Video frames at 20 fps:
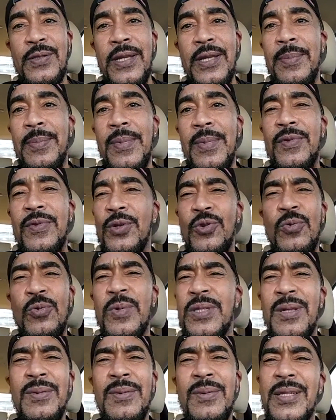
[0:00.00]
to MF Doom
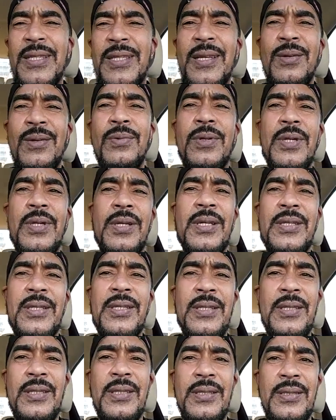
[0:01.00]
or something like that on there. I think.